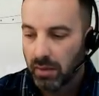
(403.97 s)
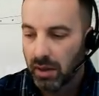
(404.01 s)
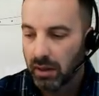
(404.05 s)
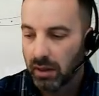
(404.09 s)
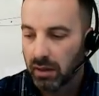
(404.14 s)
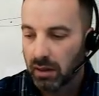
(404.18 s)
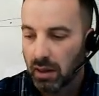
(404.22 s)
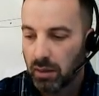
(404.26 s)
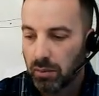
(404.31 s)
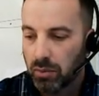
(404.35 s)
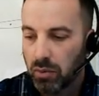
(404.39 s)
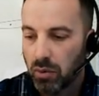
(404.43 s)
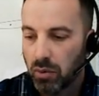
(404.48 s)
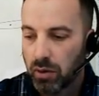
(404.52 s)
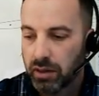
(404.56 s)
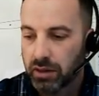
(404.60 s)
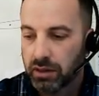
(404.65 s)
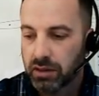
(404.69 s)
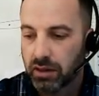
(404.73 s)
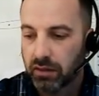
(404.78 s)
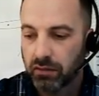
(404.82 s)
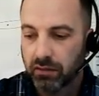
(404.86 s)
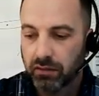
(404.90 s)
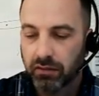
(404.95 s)
make that
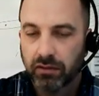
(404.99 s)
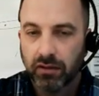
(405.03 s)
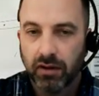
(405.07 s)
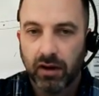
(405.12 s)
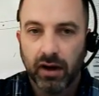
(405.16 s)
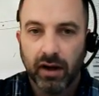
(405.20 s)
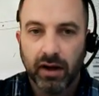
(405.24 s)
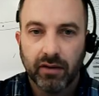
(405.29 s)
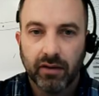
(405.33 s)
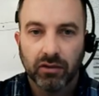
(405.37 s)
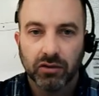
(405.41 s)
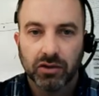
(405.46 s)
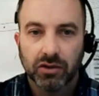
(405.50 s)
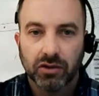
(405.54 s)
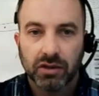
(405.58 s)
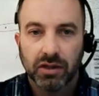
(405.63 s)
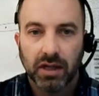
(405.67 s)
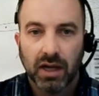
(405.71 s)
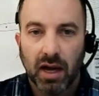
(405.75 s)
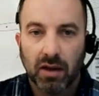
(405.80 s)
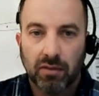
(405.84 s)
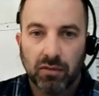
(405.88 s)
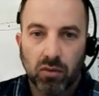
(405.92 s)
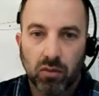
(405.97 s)
0.75, which is
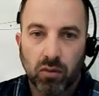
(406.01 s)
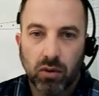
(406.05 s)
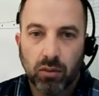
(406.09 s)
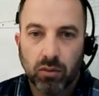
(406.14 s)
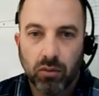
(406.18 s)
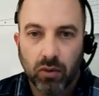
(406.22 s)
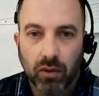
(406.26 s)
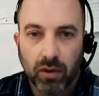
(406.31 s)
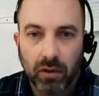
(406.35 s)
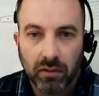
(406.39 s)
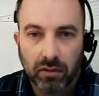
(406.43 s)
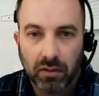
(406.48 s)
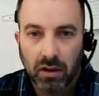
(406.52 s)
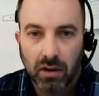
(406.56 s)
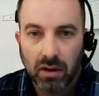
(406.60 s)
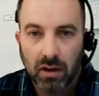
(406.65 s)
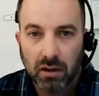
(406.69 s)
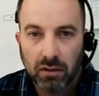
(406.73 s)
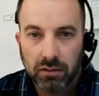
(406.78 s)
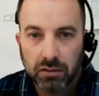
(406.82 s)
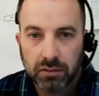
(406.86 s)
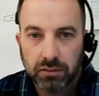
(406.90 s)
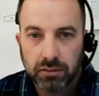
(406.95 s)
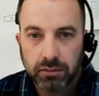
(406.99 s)
half of
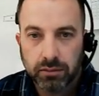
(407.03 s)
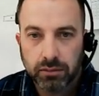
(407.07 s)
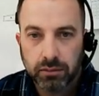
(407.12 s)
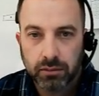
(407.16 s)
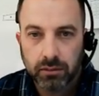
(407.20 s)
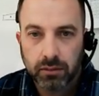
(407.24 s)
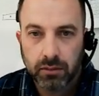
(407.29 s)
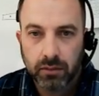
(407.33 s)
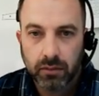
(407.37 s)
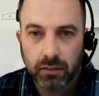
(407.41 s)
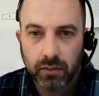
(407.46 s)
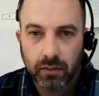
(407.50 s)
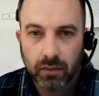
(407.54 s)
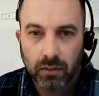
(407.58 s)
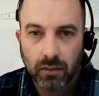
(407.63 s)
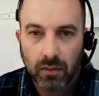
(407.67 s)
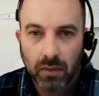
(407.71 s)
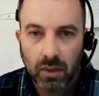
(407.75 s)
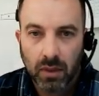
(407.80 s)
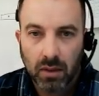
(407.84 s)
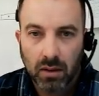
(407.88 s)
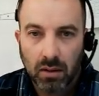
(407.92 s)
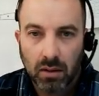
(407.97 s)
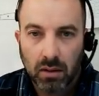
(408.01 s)
1.5.
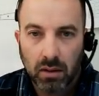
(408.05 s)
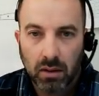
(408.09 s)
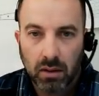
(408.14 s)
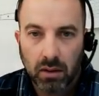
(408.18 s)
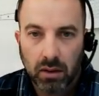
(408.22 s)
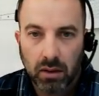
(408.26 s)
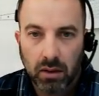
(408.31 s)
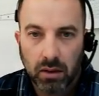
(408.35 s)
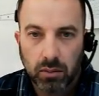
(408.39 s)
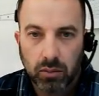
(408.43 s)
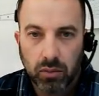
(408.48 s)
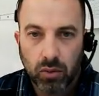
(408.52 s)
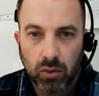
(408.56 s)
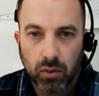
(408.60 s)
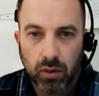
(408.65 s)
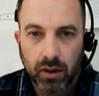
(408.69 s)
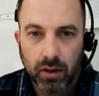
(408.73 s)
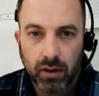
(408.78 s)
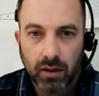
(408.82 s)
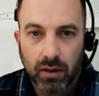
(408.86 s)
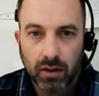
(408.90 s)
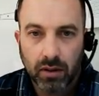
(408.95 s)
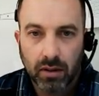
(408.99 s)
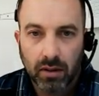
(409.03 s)
Click on
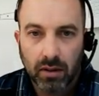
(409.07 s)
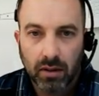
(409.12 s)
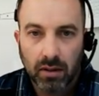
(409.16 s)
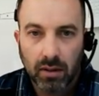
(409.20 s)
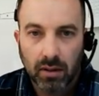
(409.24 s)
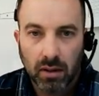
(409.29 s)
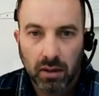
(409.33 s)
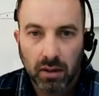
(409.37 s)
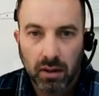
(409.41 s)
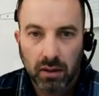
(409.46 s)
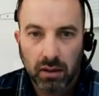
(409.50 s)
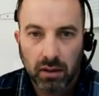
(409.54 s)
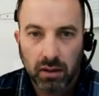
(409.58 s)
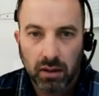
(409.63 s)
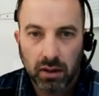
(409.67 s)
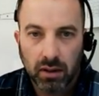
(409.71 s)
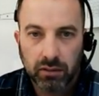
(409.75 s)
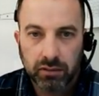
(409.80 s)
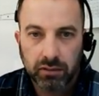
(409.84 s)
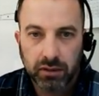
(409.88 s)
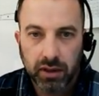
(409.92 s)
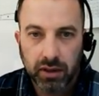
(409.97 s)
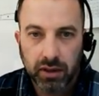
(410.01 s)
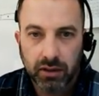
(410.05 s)
point here, click on the
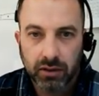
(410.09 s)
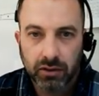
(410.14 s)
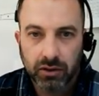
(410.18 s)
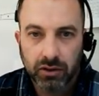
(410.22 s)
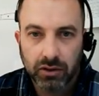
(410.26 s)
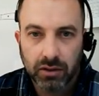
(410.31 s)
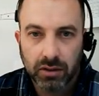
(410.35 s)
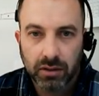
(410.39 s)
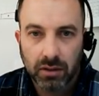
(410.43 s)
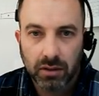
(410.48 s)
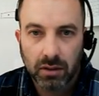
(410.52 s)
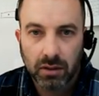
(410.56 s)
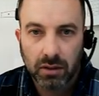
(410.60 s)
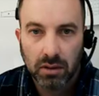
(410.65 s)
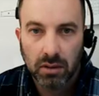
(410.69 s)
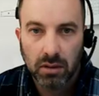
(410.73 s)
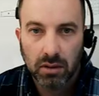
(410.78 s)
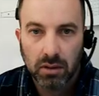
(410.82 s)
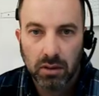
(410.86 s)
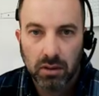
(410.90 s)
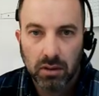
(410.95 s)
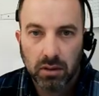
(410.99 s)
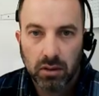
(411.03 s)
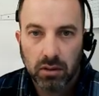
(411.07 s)
left edge,
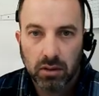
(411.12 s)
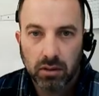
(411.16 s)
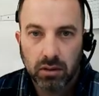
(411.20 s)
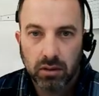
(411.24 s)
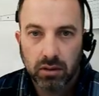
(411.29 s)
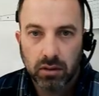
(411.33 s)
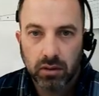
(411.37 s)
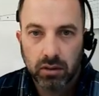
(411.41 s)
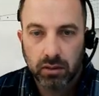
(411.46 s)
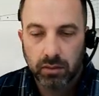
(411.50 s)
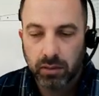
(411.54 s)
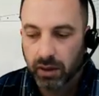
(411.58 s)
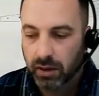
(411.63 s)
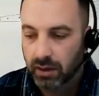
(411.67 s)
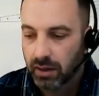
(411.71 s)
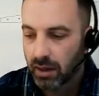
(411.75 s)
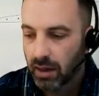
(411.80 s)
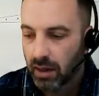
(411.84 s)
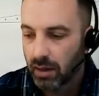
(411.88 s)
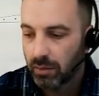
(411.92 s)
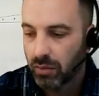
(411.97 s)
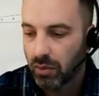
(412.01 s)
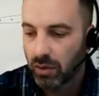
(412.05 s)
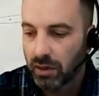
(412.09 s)
make
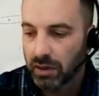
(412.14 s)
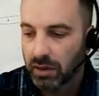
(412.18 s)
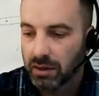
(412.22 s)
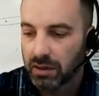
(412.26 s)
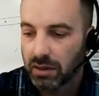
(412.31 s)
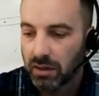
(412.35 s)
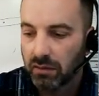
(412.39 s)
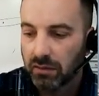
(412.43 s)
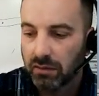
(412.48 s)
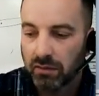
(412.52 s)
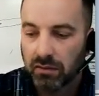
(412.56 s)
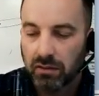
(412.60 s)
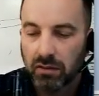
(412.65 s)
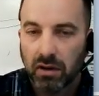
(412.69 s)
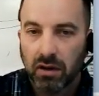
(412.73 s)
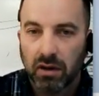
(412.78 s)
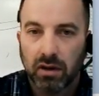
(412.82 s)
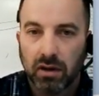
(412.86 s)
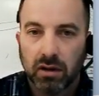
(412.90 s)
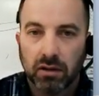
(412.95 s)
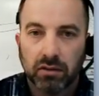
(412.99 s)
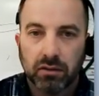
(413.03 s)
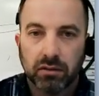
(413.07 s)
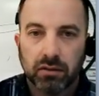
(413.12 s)
that
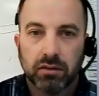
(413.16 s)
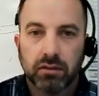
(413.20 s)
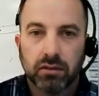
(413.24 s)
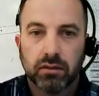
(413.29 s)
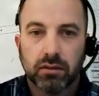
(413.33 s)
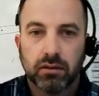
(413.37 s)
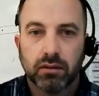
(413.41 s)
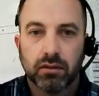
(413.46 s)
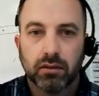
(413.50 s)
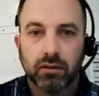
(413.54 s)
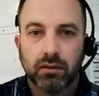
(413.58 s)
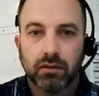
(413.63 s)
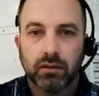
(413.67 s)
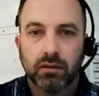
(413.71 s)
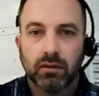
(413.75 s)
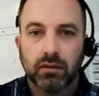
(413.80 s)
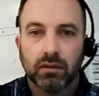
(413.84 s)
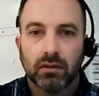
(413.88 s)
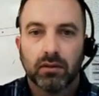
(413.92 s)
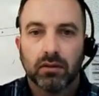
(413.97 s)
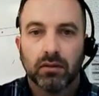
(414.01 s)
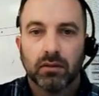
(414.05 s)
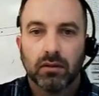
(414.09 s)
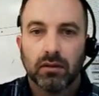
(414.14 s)
0.75.
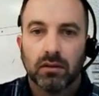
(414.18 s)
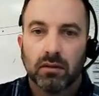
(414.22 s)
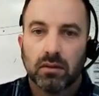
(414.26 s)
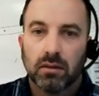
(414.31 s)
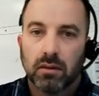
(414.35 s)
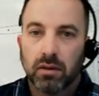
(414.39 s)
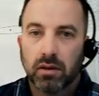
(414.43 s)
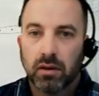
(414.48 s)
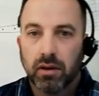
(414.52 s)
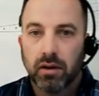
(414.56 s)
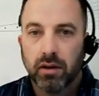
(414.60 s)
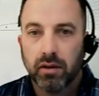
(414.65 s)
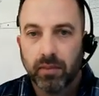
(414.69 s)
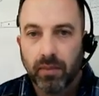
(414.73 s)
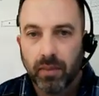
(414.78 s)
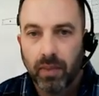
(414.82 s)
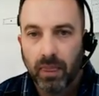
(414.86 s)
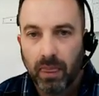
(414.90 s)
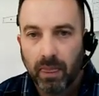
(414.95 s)
Okay.